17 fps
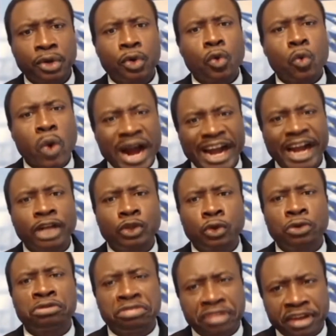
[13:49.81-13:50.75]
why
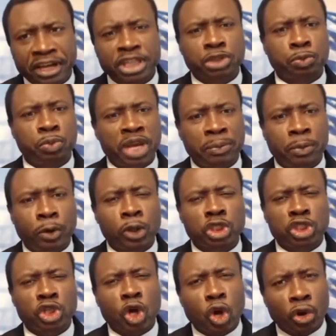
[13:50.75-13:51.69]
do these people
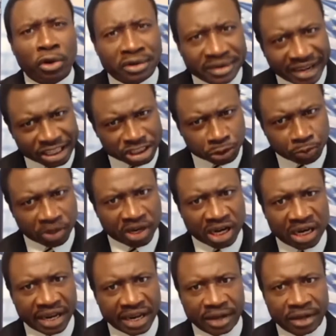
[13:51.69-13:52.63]
so
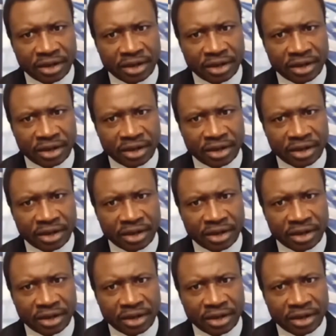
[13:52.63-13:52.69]
desperately